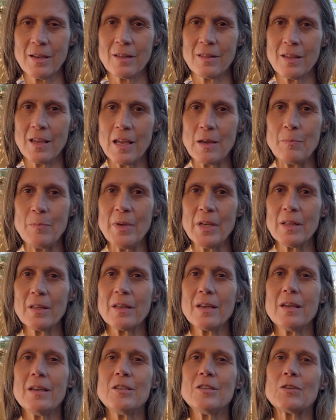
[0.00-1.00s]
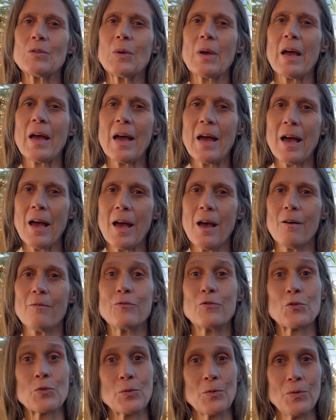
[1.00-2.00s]
the ability to
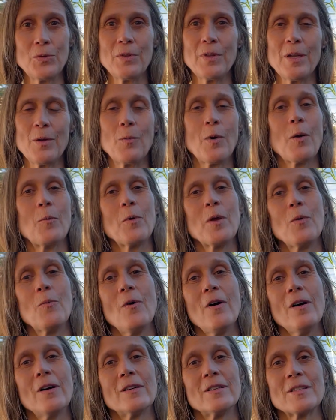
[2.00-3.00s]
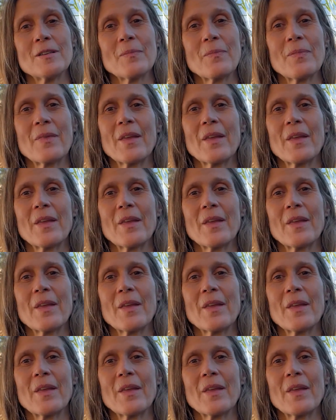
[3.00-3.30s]
have truly what we want.